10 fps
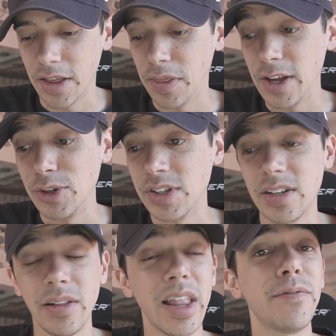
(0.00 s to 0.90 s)
They
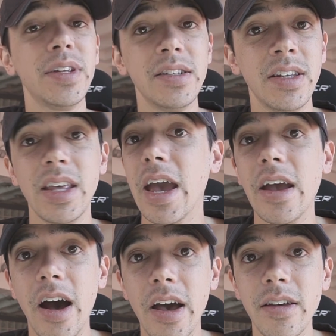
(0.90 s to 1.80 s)
just left it to the
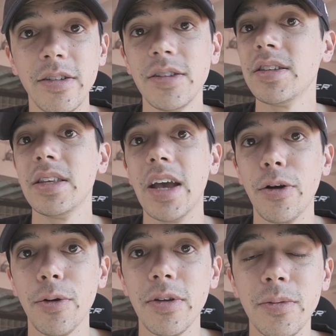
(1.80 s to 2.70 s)
AI, to the
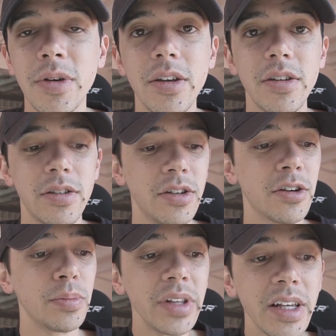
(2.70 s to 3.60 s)
algorithm, to
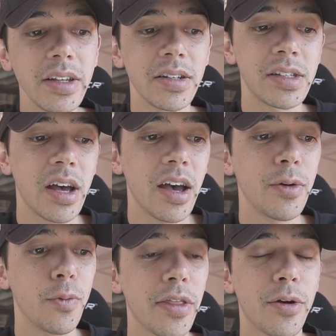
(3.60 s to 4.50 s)
completely decide
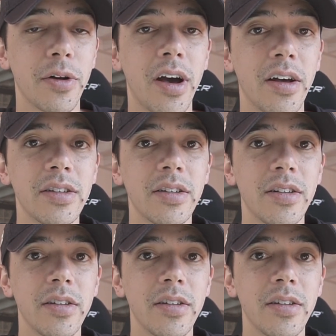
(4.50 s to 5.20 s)
whether or not,